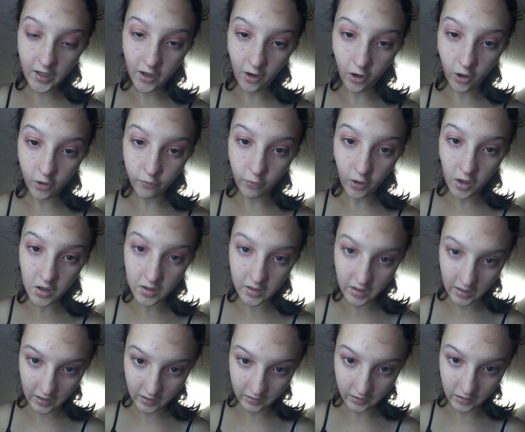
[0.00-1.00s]
Hard Rock
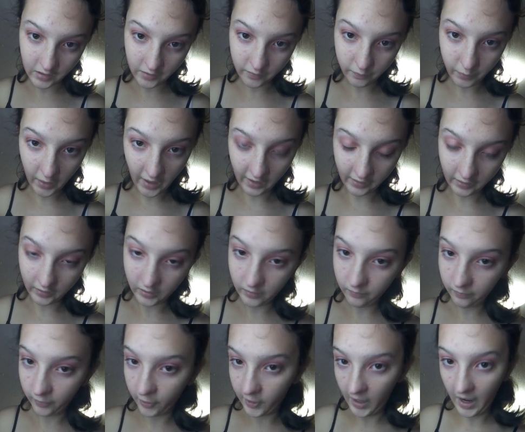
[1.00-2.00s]
Candy palette
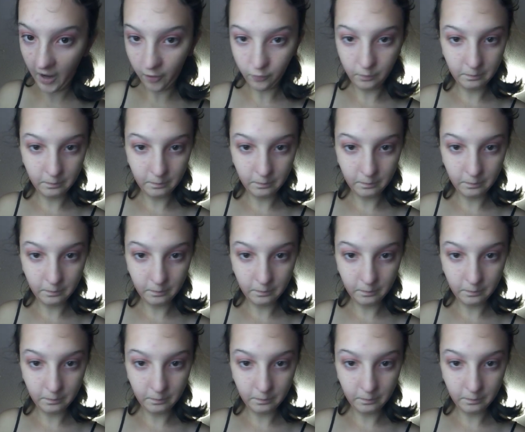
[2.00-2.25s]
for now.